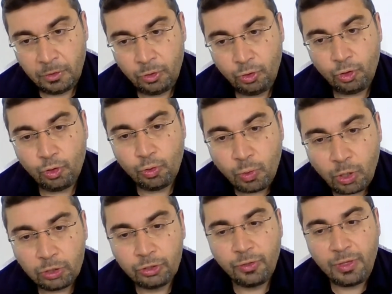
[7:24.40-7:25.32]
You
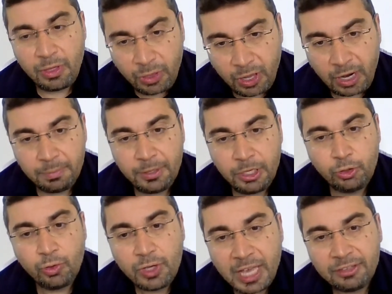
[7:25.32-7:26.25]
want the therapy
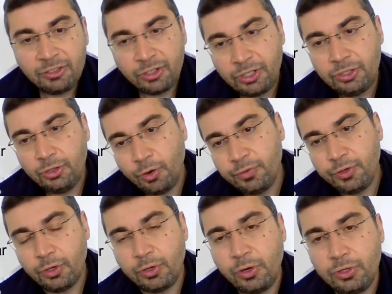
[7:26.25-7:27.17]
to get rid of
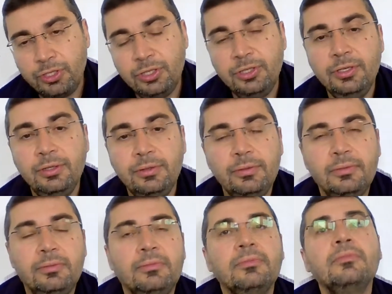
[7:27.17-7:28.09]
your OCD.
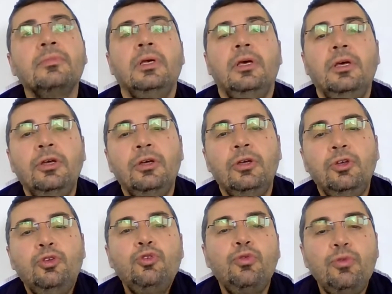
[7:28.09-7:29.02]

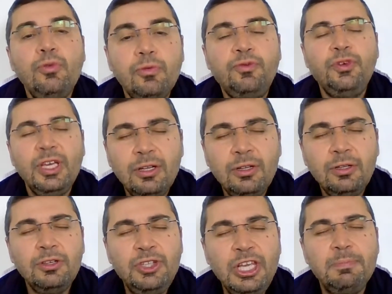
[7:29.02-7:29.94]
You feel
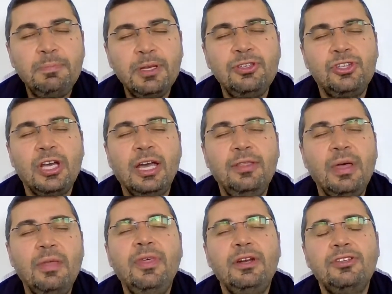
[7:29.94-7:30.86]
deep inside
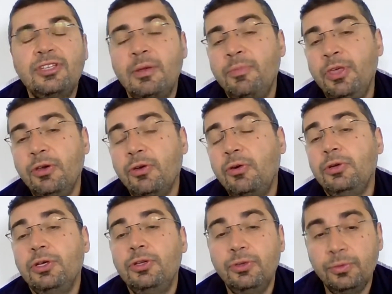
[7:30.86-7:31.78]
that there is something
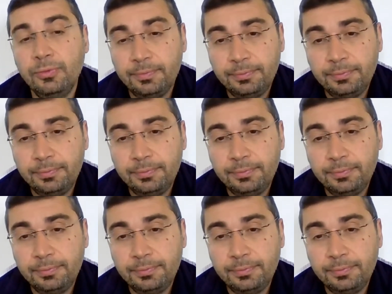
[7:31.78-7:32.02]
wrong in you.